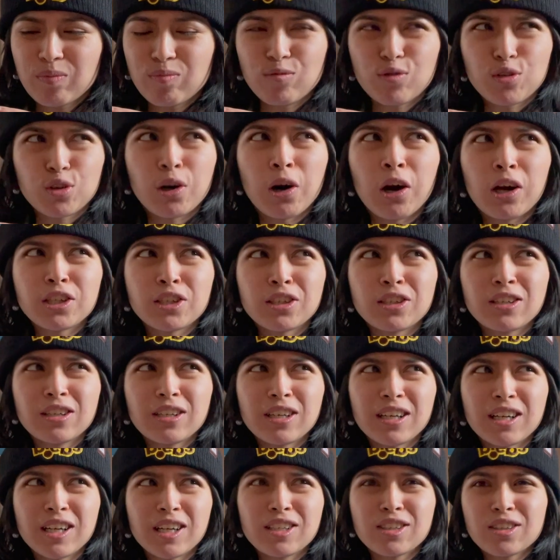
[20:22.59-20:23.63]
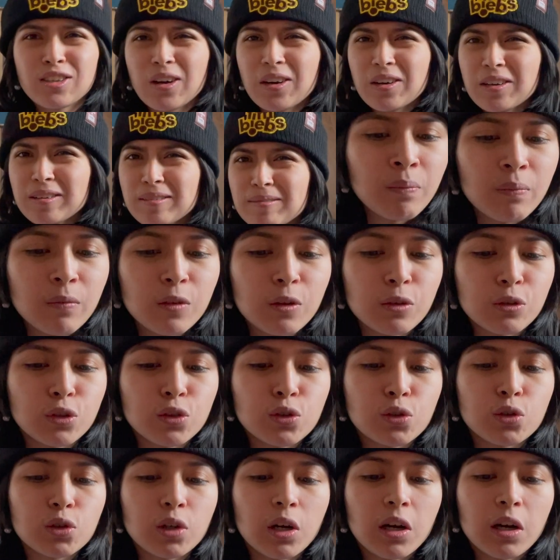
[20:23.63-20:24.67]
frosting, I guess, on it. Let's
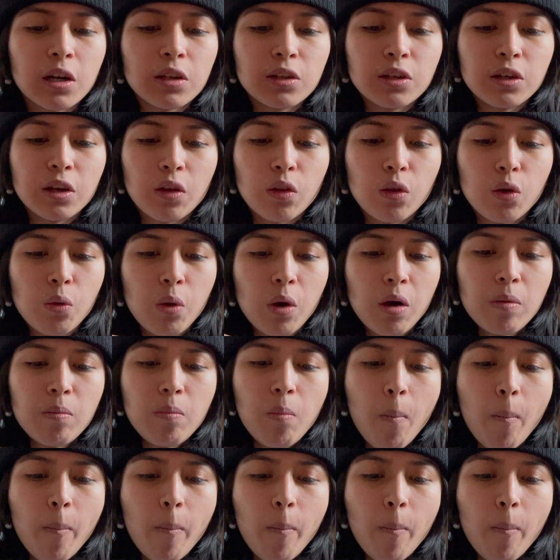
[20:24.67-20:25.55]
try the other one.